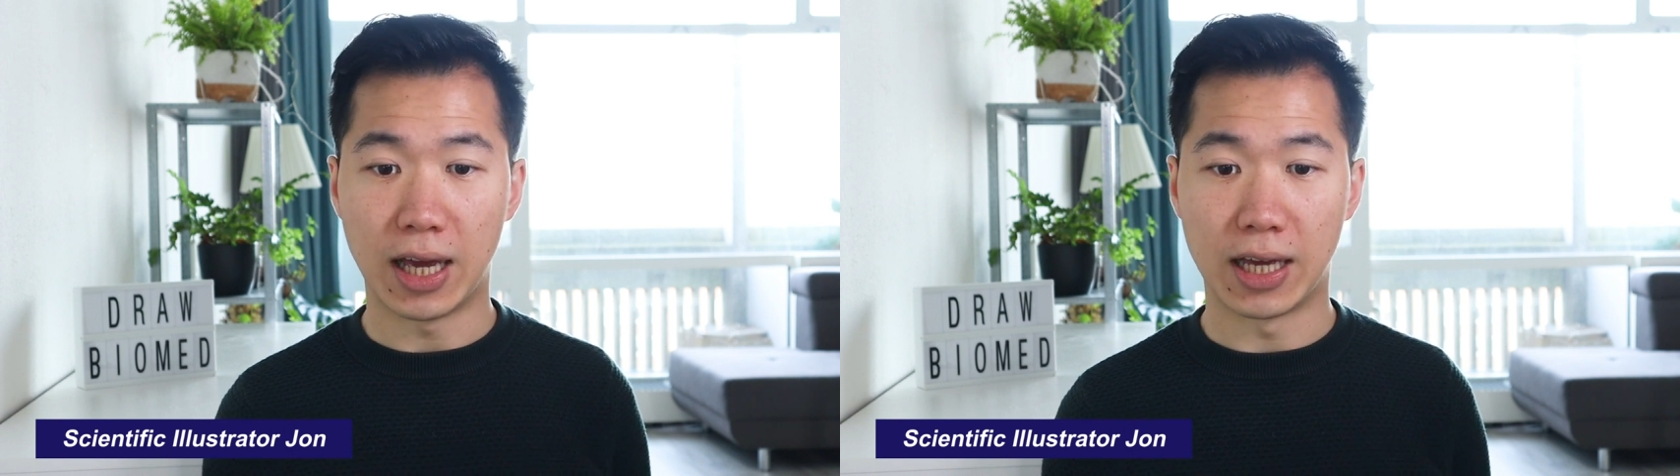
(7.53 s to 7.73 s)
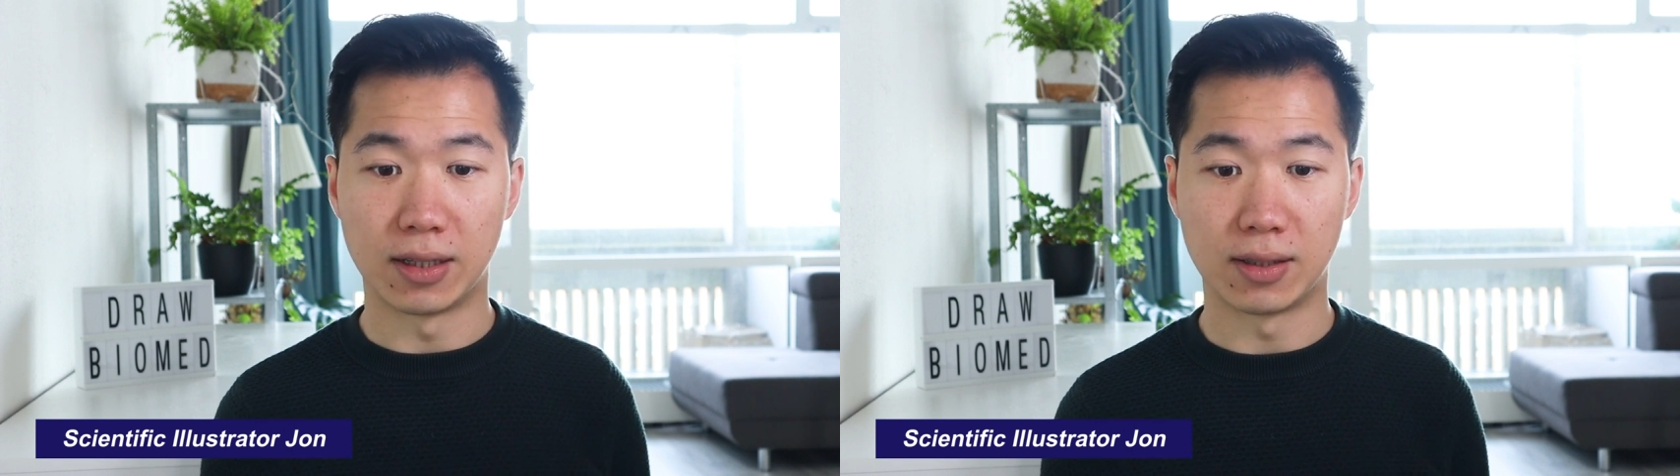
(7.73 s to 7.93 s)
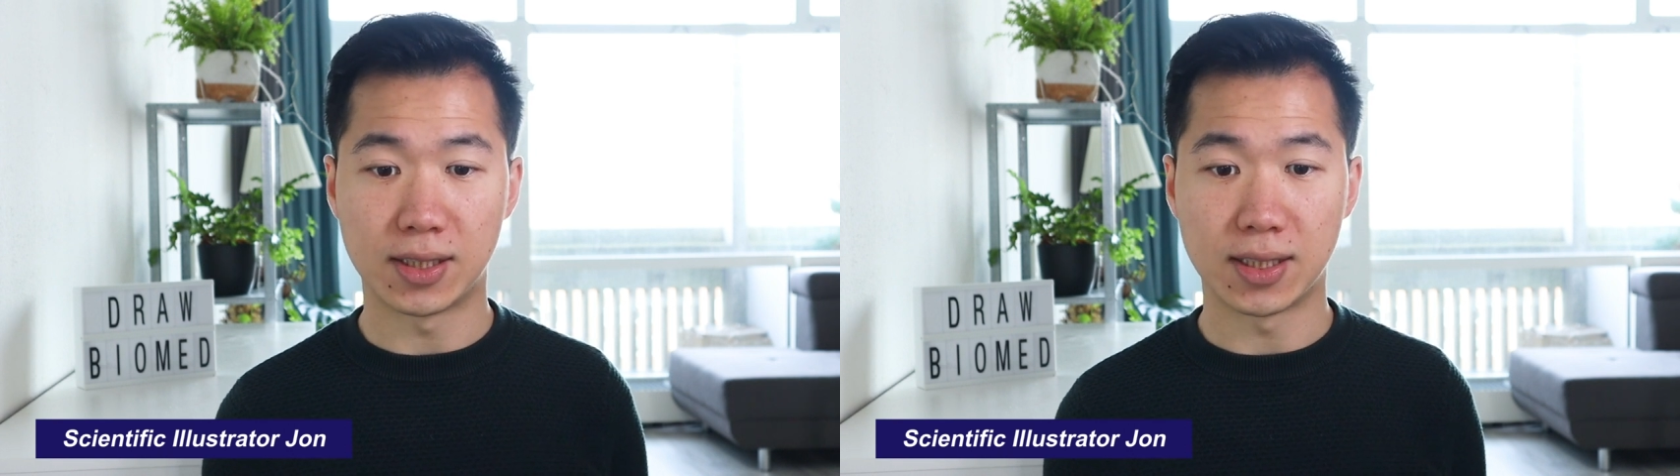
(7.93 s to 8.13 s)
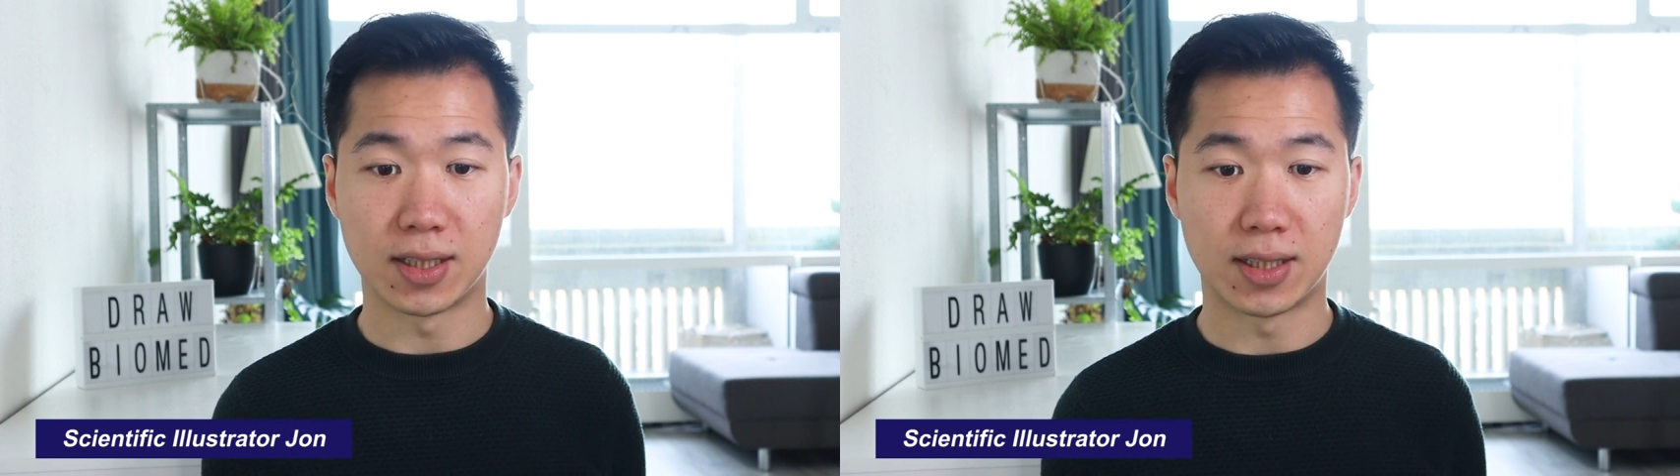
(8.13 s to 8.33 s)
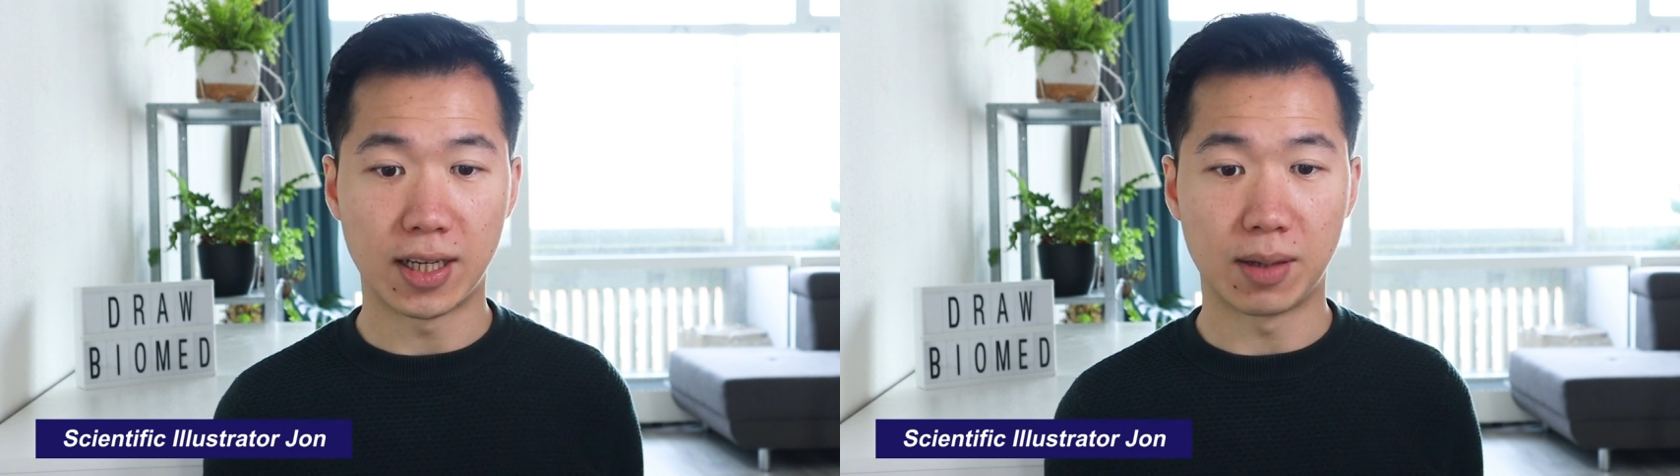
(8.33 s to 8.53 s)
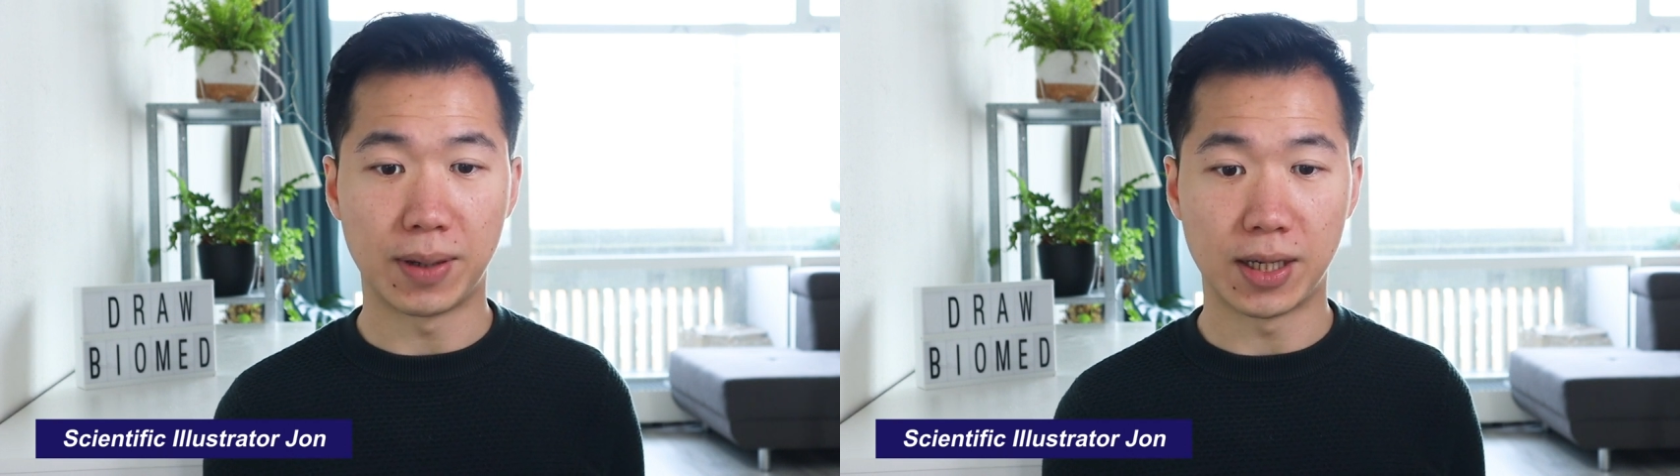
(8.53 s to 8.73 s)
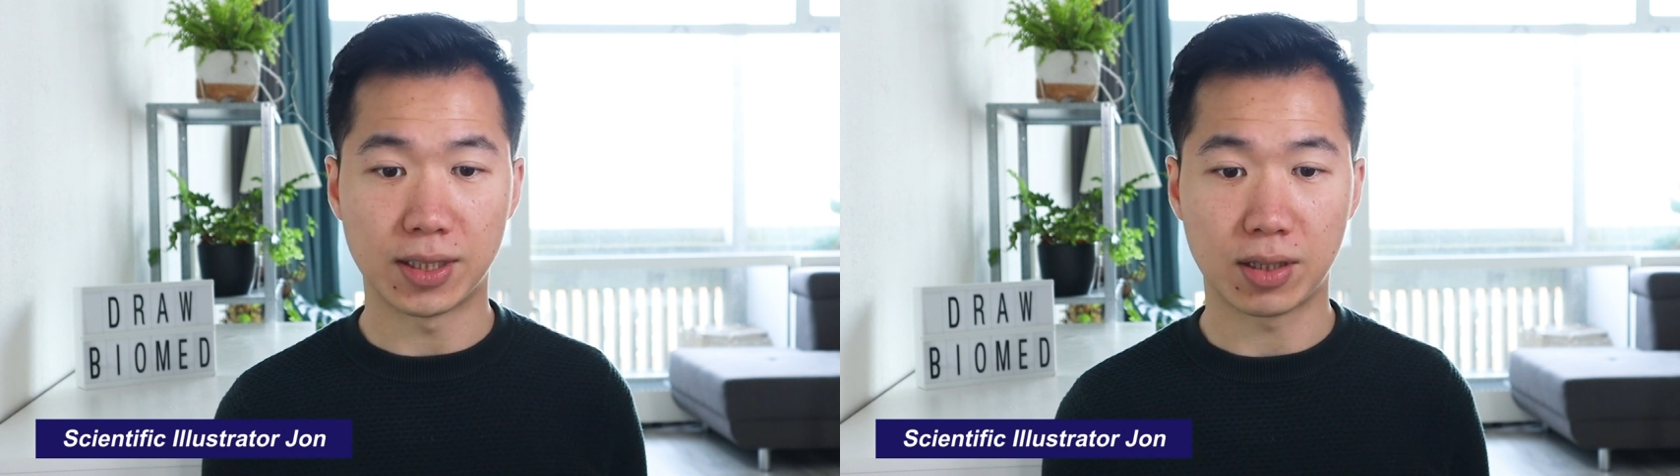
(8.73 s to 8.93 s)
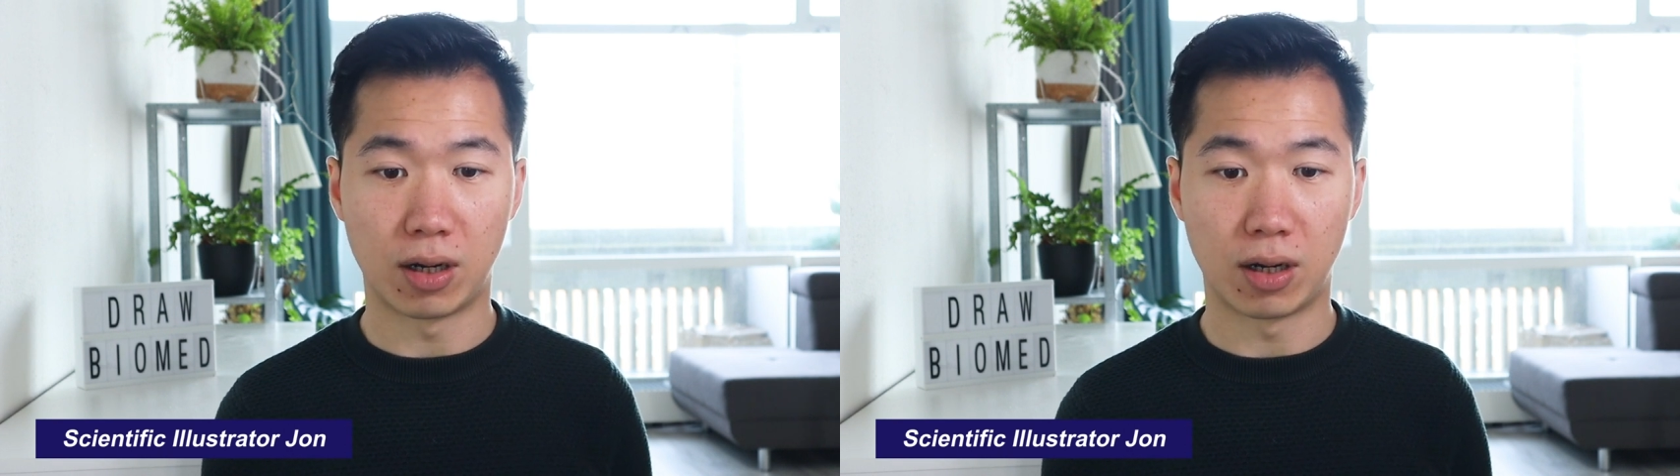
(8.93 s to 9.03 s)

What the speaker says: And this is a database